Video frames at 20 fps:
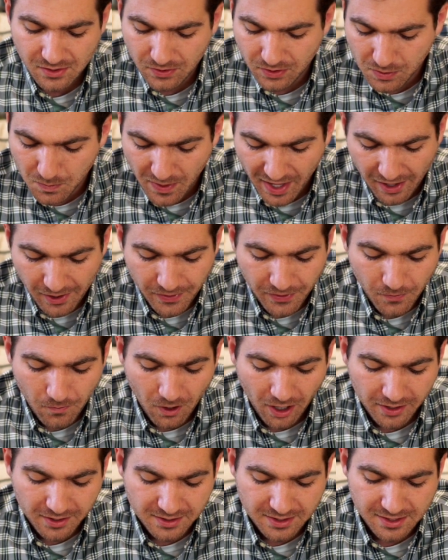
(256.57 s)
who's bound the
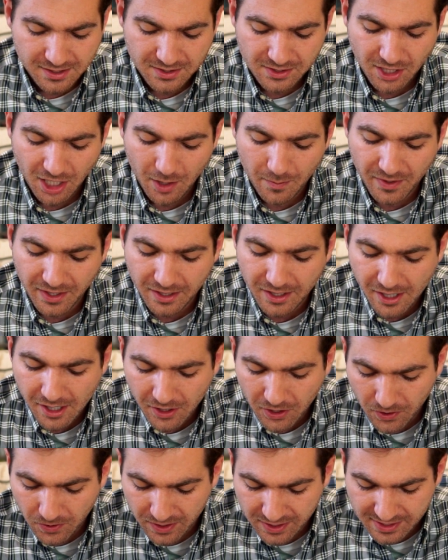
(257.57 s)
waters in his garment,
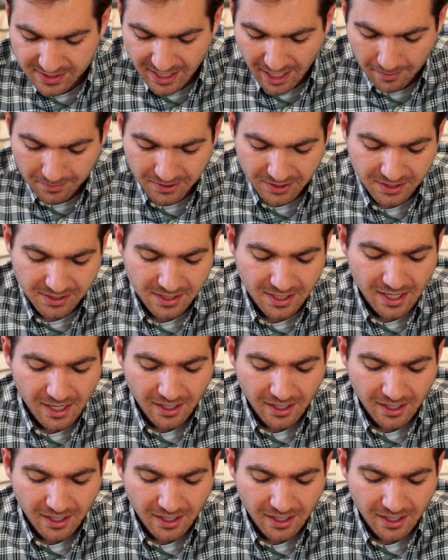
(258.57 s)
who established,